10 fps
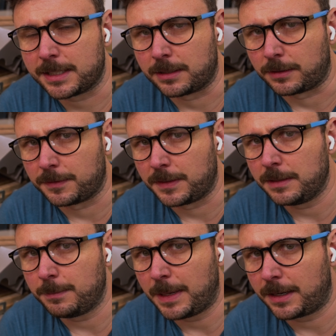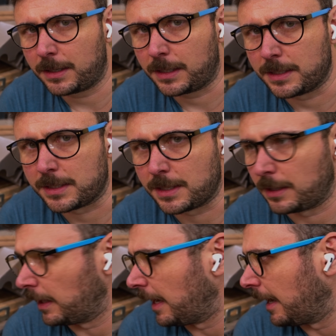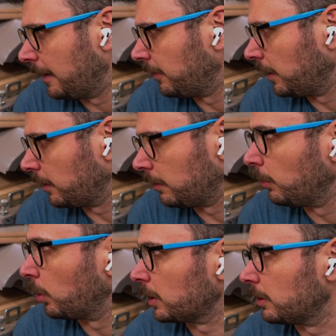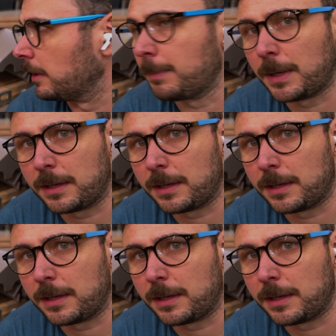it'll feed better because they'll have a little more grip on